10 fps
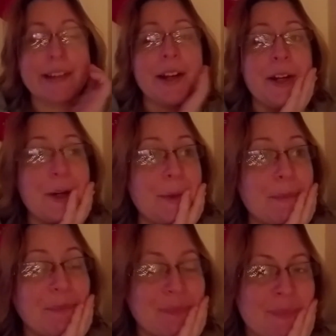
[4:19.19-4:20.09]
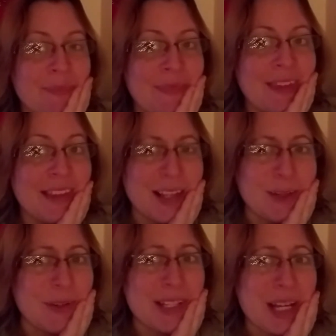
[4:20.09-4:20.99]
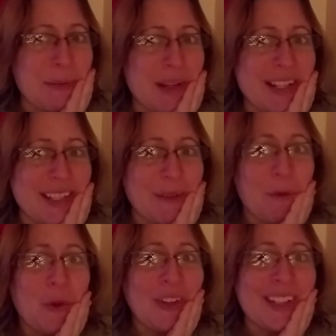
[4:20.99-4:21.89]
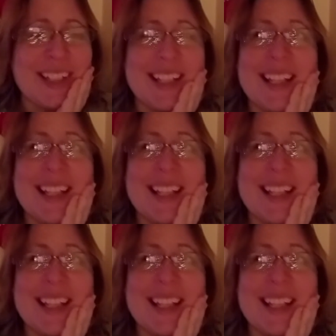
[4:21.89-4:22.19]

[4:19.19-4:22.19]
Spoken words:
That's why I take medicine for it.